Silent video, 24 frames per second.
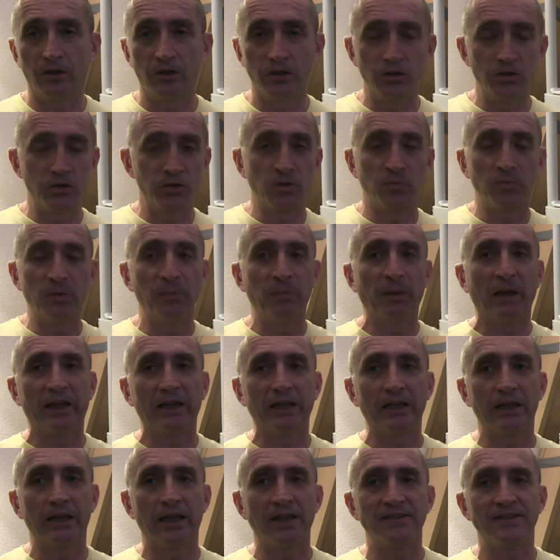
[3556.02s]
you saw me
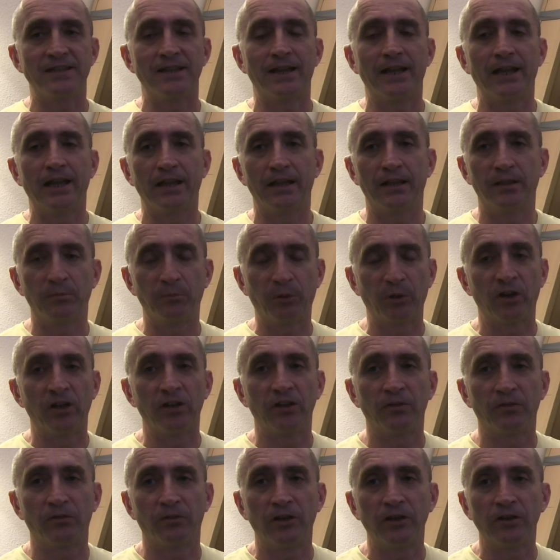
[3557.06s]
packing yesterday and put
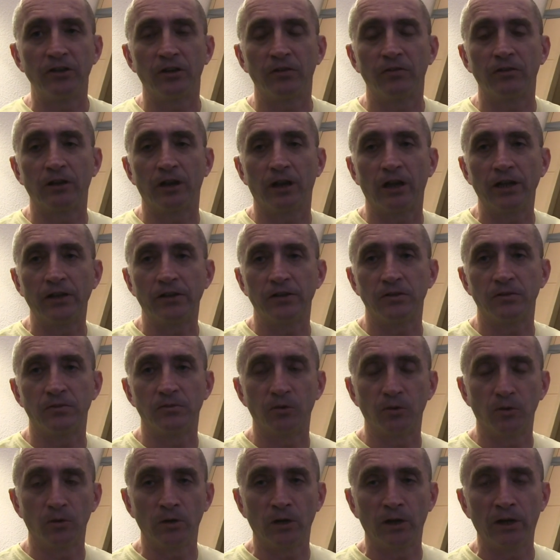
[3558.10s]
in the fridge overnight to
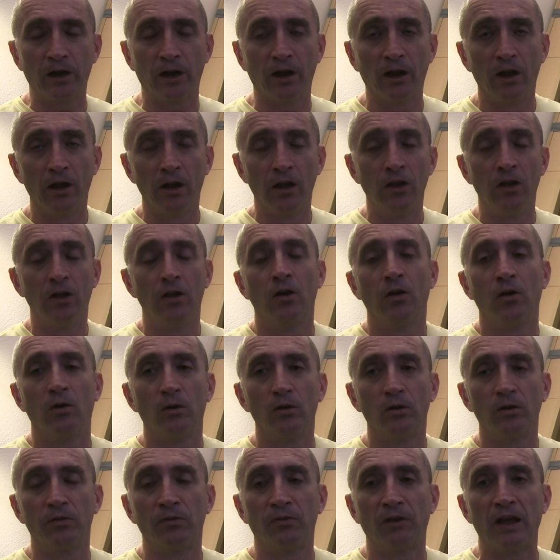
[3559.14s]
draw in
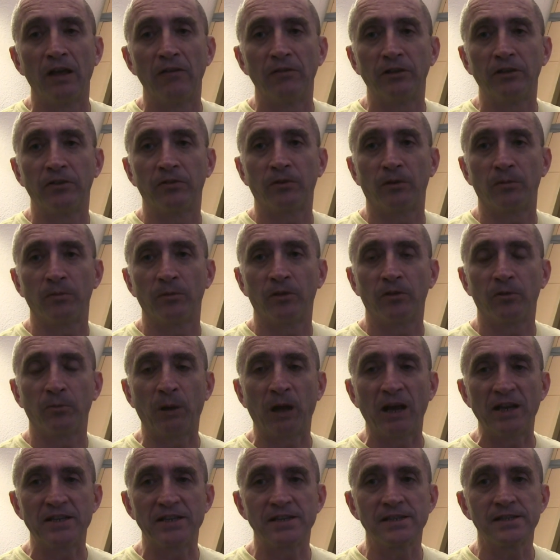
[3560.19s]
all the flavors from the
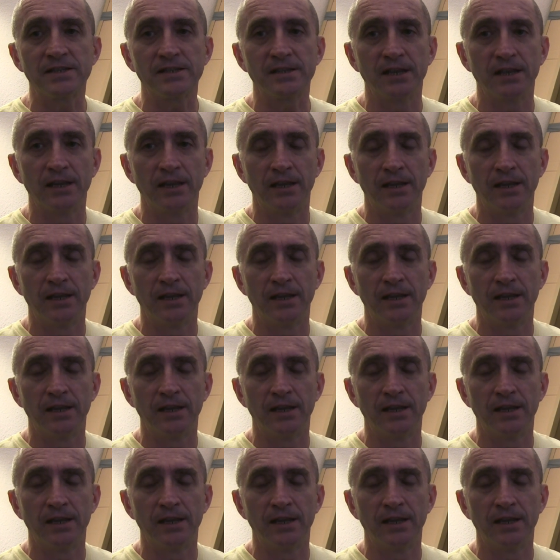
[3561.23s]
spices.